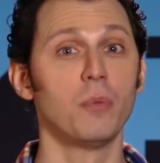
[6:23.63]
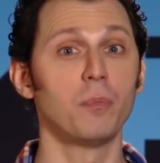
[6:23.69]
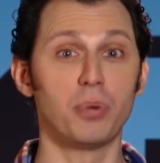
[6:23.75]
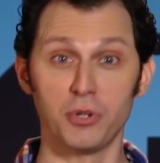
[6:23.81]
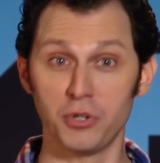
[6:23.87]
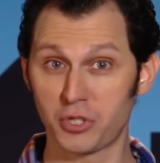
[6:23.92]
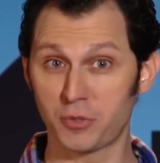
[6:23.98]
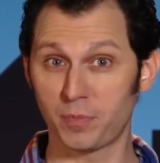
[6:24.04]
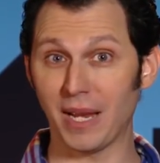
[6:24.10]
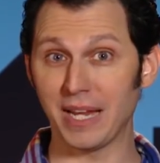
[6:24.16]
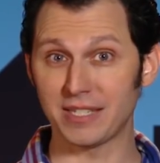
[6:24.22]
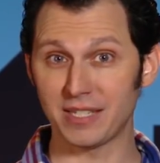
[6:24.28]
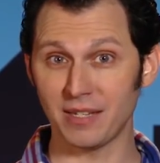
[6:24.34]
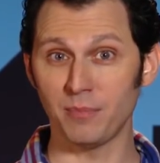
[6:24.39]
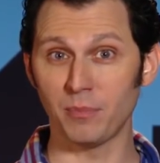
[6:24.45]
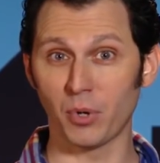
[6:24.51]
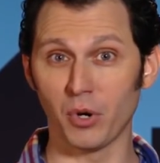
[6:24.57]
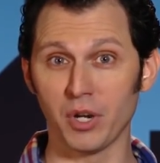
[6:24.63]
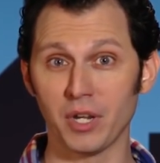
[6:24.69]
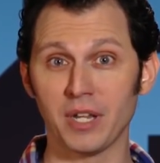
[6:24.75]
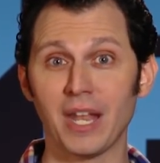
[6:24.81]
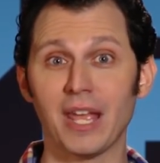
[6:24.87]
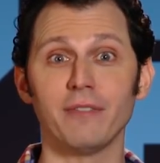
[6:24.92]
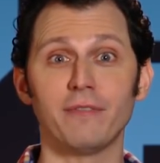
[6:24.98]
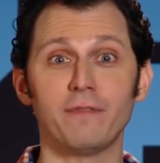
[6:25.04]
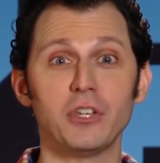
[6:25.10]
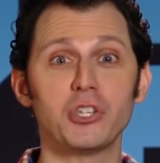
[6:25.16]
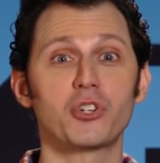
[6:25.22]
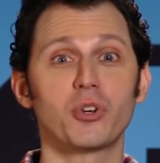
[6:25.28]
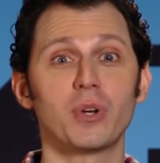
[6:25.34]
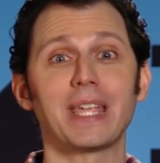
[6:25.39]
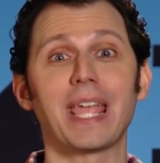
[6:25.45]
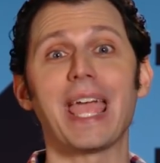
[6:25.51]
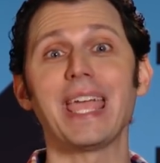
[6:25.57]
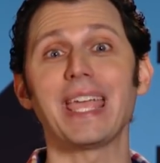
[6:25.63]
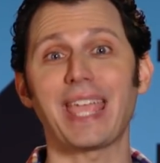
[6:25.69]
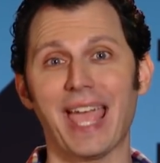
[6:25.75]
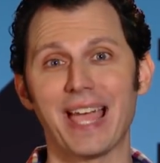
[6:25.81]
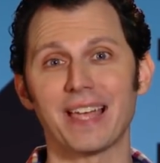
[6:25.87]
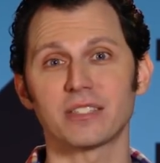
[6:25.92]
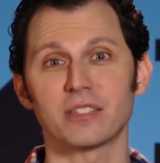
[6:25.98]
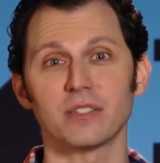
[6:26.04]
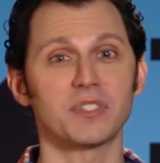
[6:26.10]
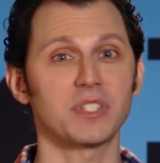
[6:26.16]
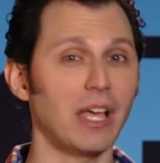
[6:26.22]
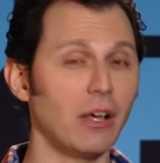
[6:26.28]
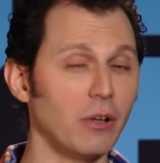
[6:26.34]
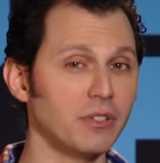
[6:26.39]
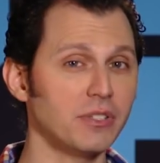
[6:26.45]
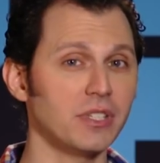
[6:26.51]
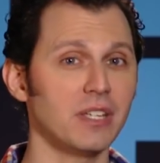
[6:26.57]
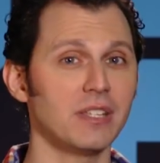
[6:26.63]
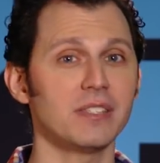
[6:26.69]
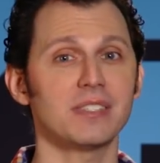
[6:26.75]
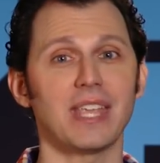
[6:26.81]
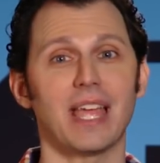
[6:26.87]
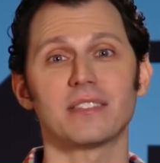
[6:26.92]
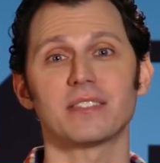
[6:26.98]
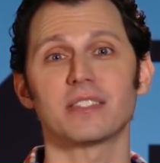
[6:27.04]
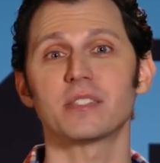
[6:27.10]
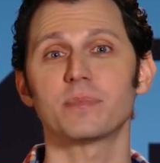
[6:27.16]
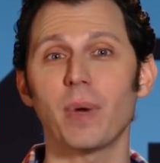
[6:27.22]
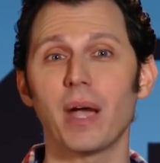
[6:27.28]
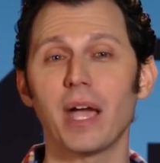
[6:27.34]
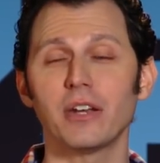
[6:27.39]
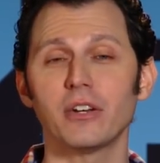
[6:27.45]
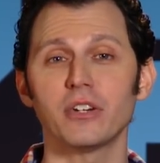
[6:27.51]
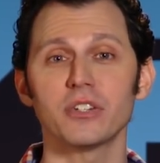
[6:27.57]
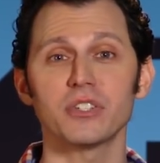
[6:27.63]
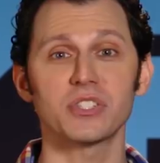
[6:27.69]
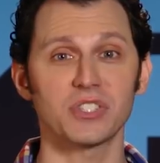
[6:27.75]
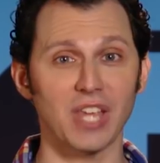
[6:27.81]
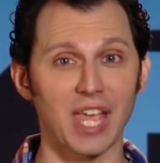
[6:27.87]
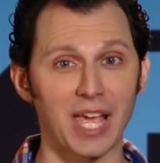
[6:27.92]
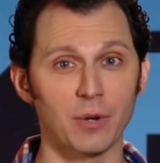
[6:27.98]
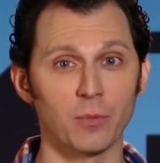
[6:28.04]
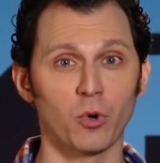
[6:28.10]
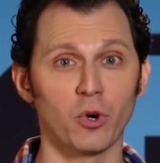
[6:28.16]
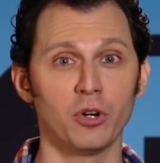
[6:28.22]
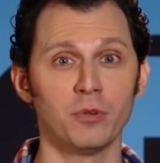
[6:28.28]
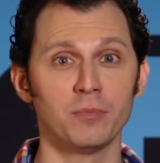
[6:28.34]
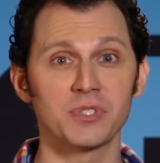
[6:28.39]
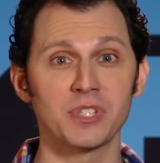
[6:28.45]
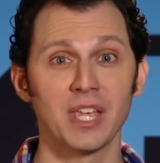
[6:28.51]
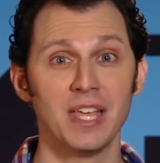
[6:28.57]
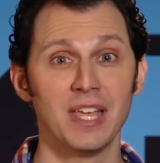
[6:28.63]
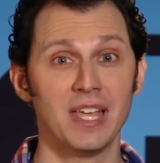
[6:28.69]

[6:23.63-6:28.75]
produced by Tim Burton and featuring a cast of skeletons, dancing spiders, sandworms,